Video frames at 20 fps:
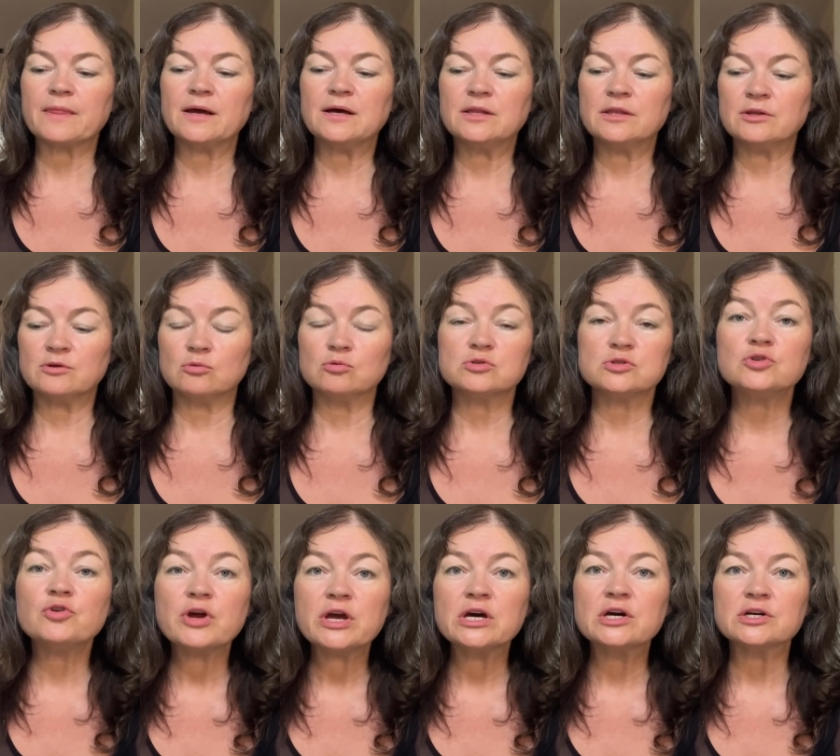those
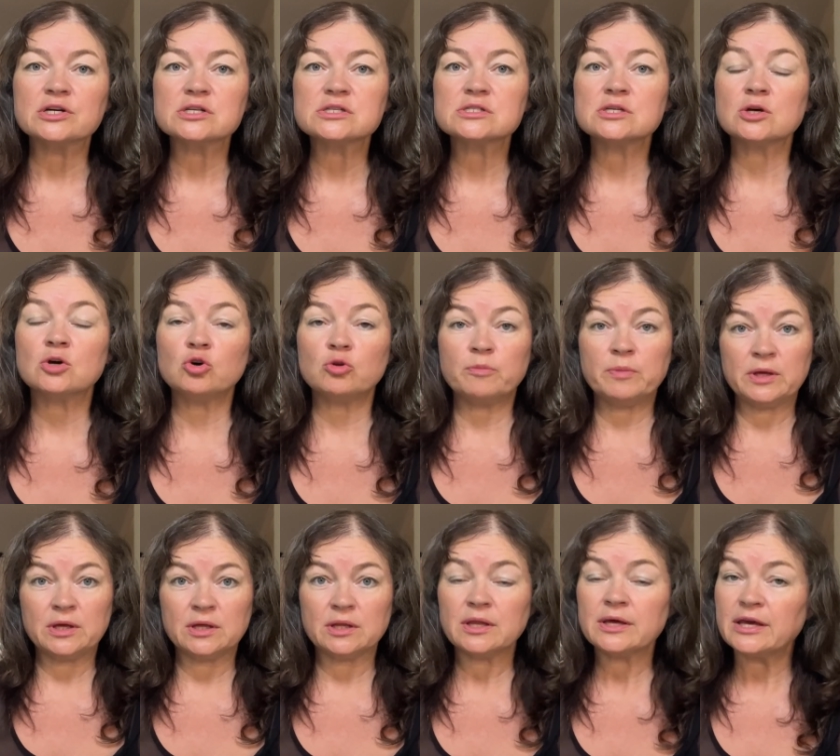triggers, it could
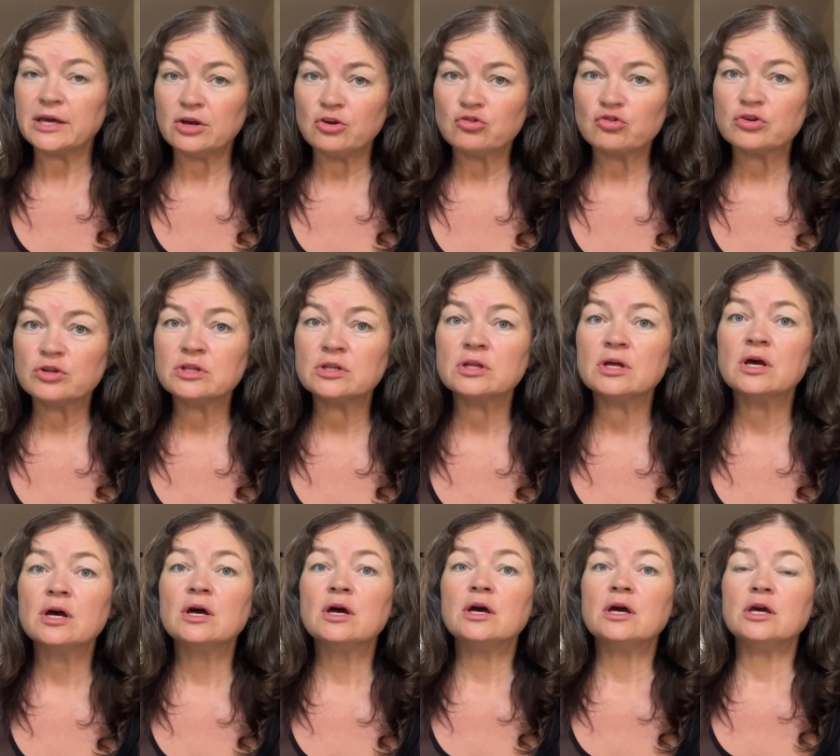be location,
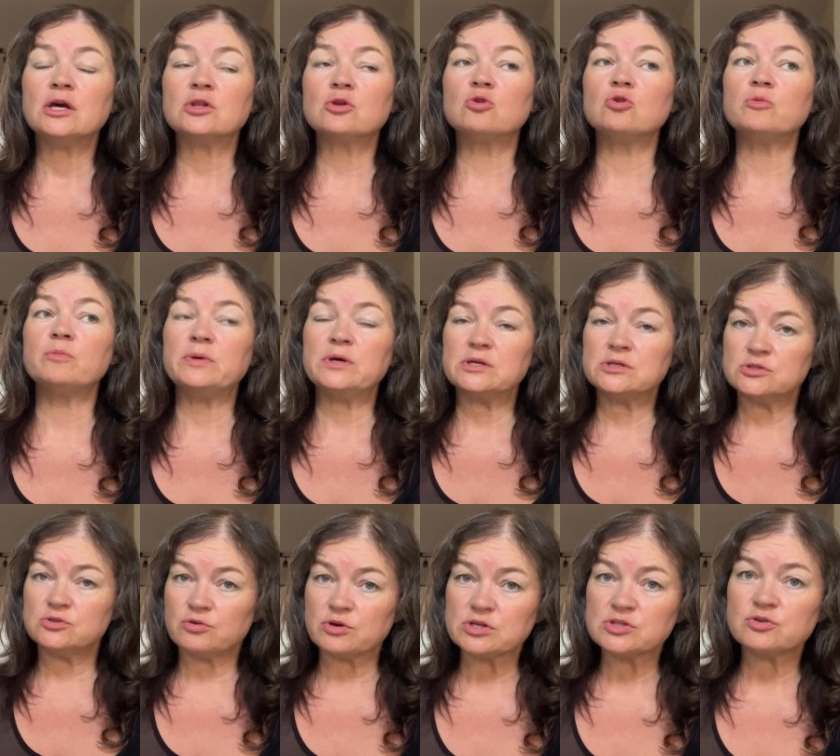it could be
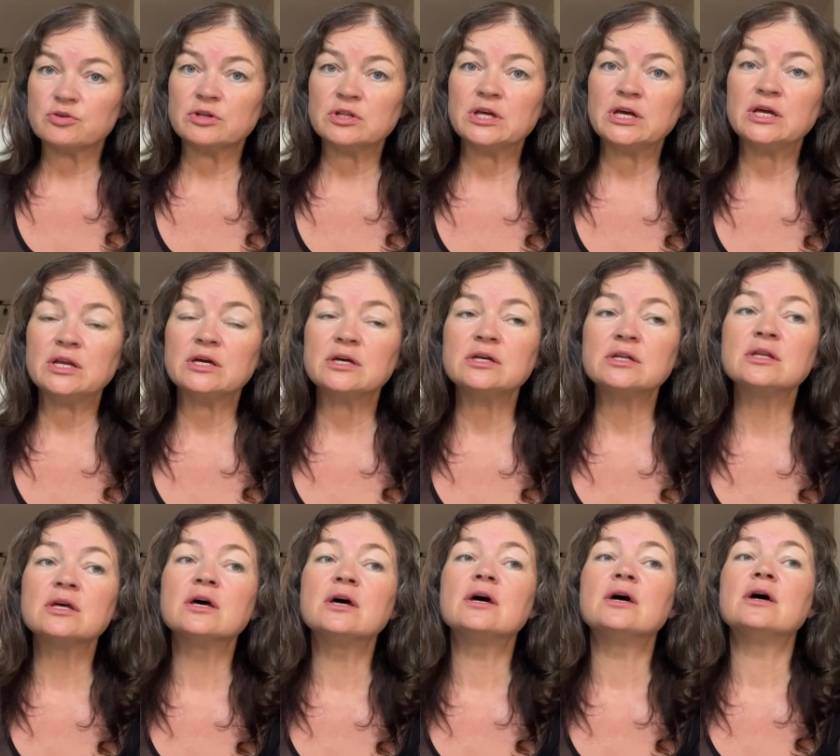
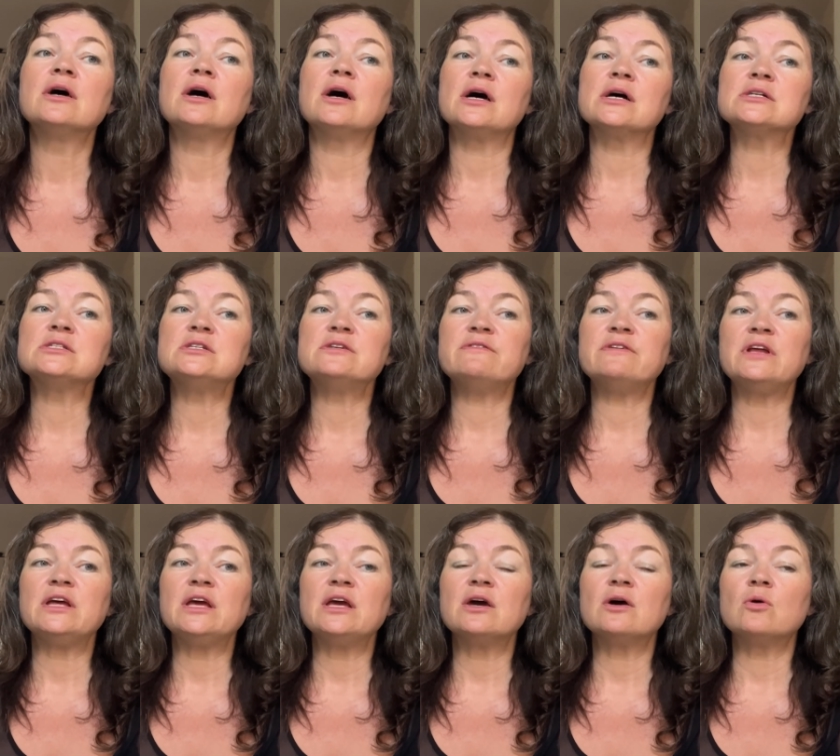stress-related
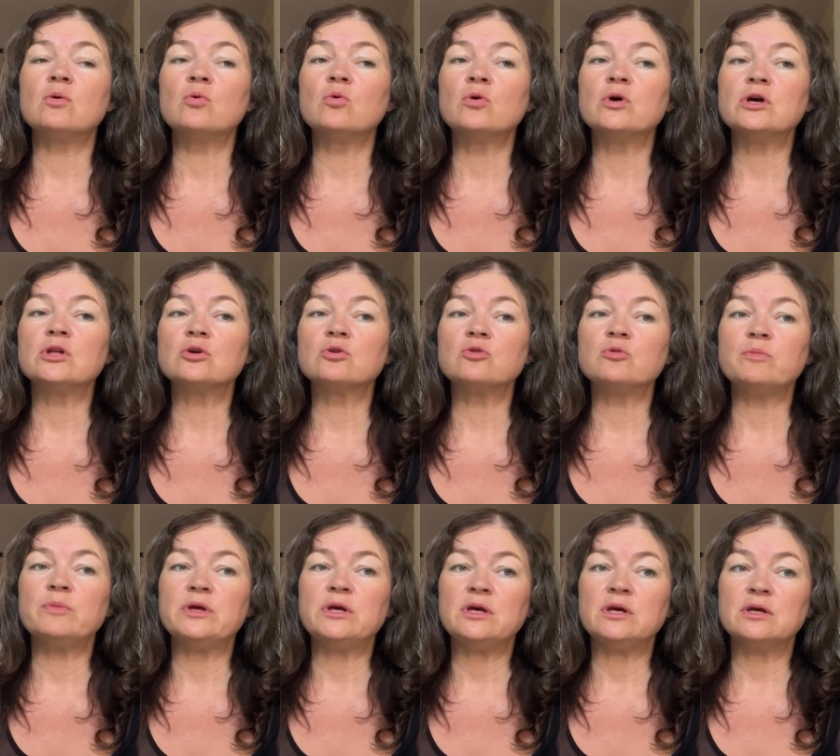activity, or it could
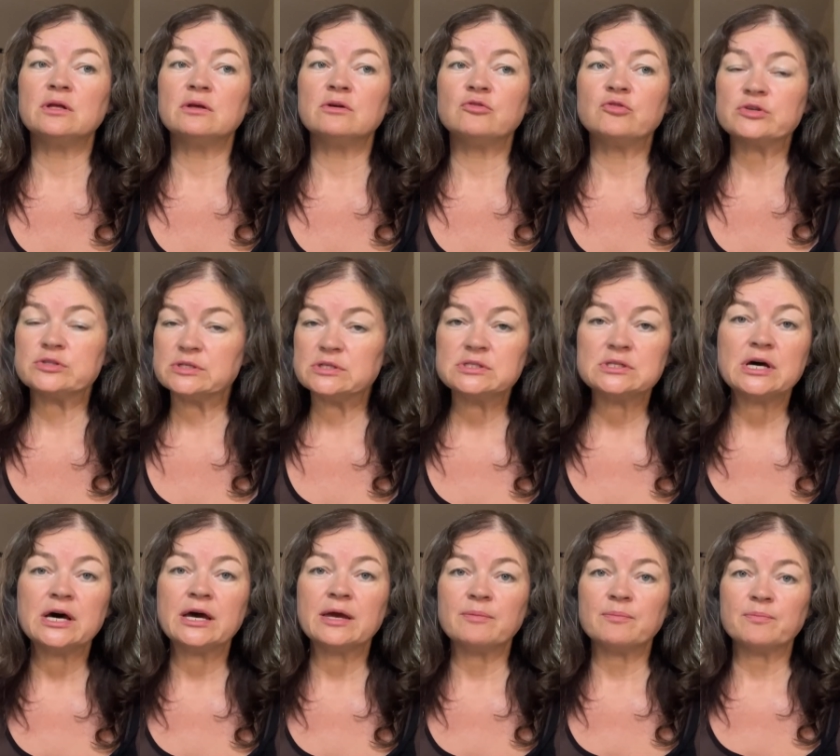be just a
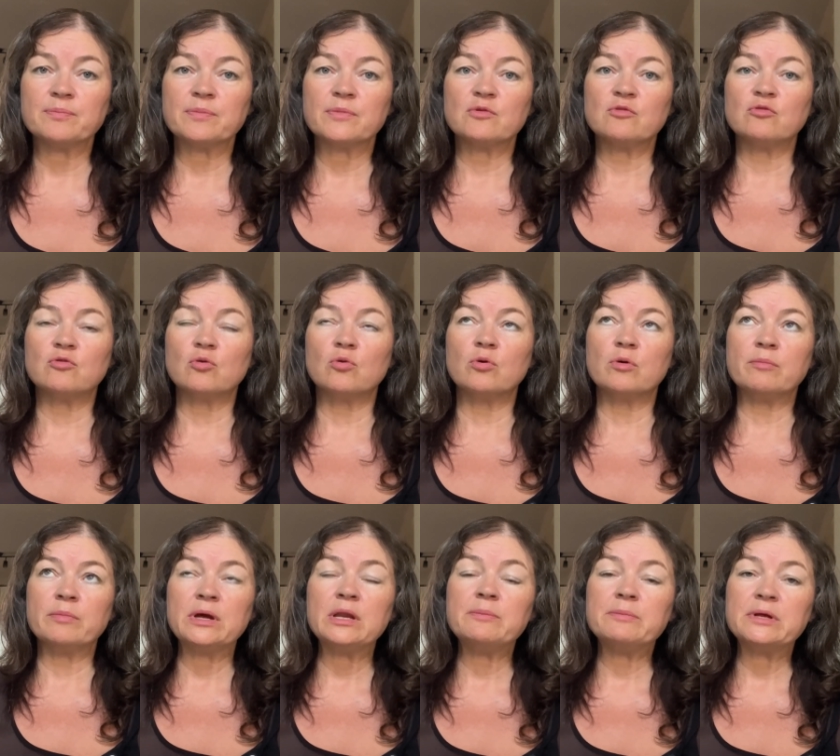time. For
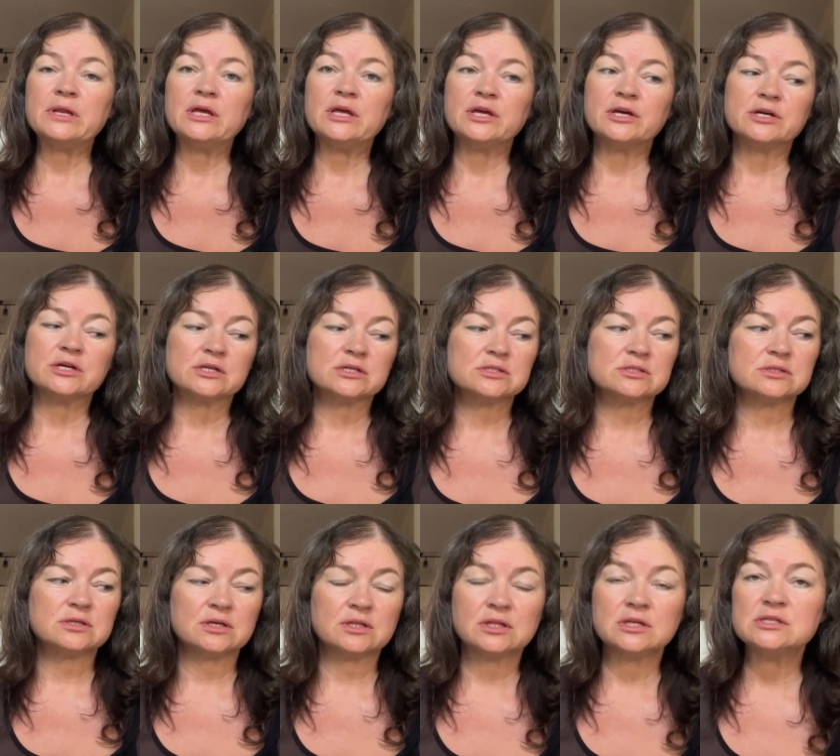many, many years,
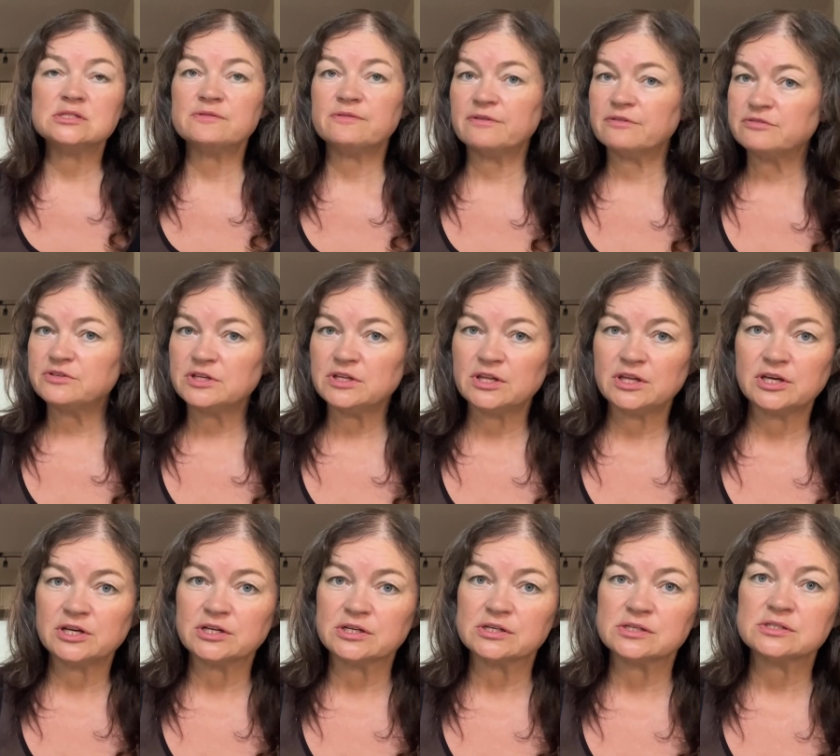at least 15
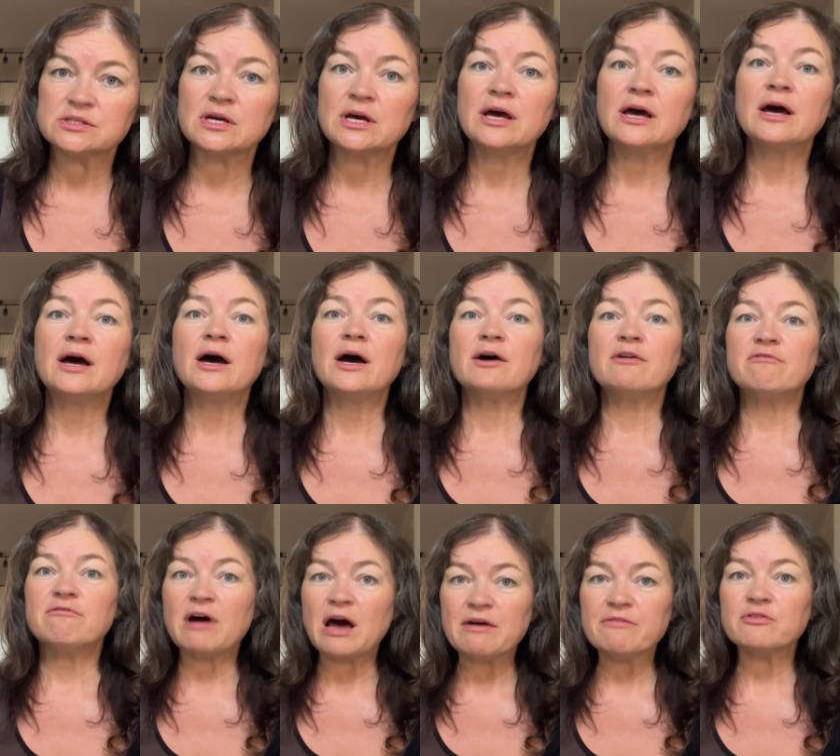years,
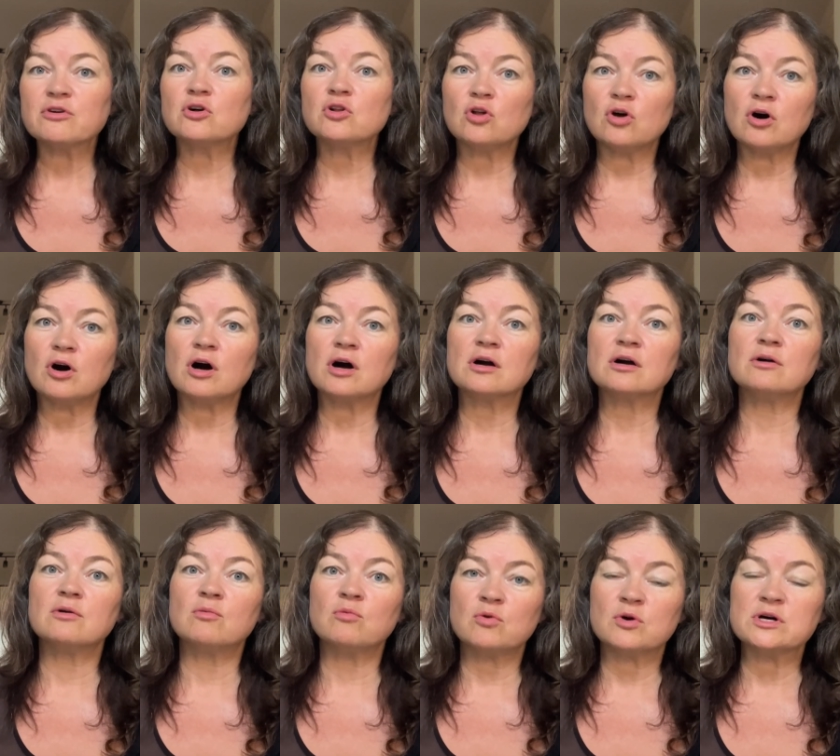5
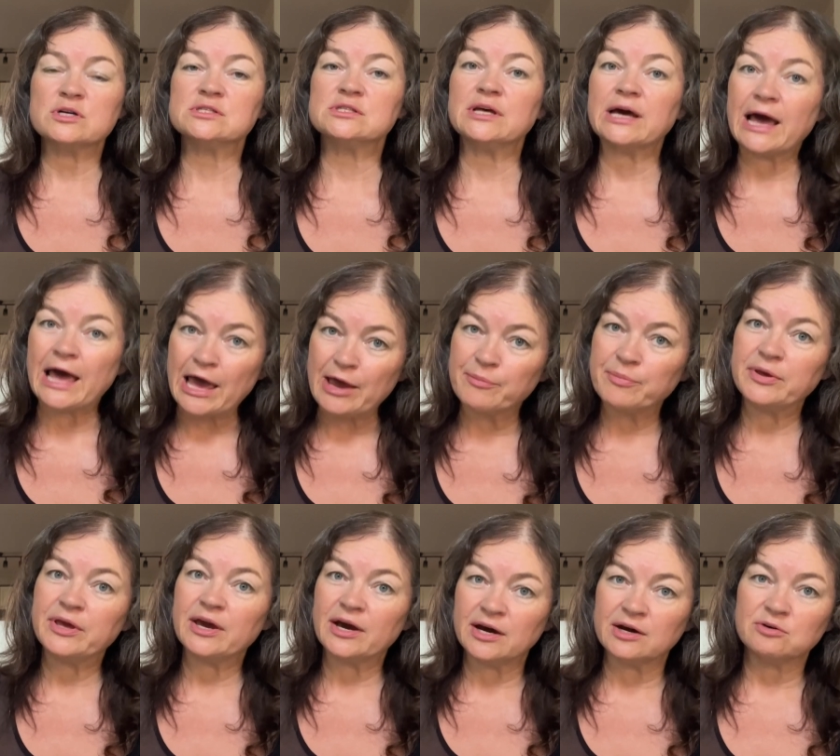o'clock was the
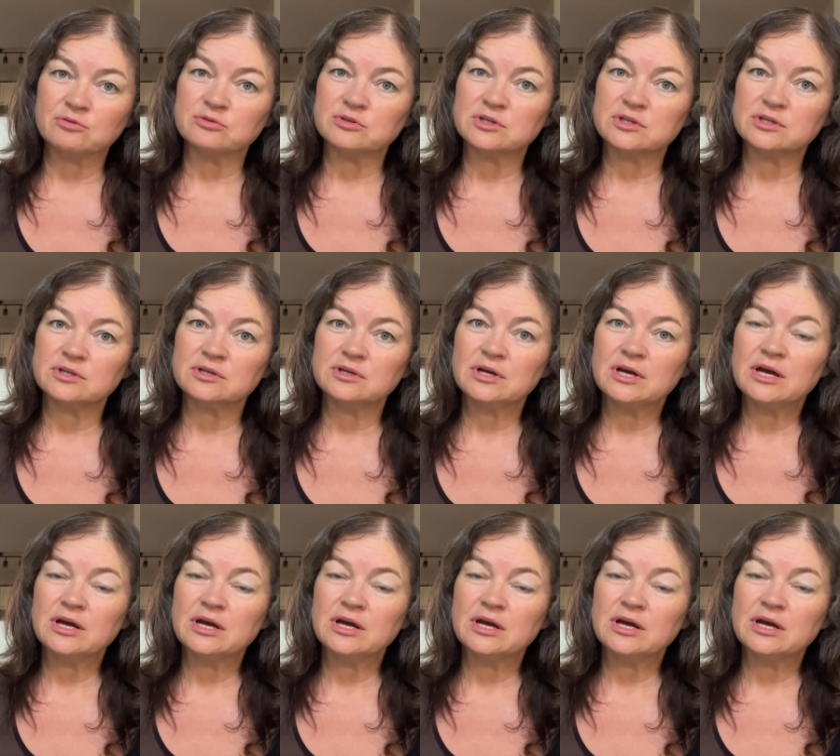happy hour.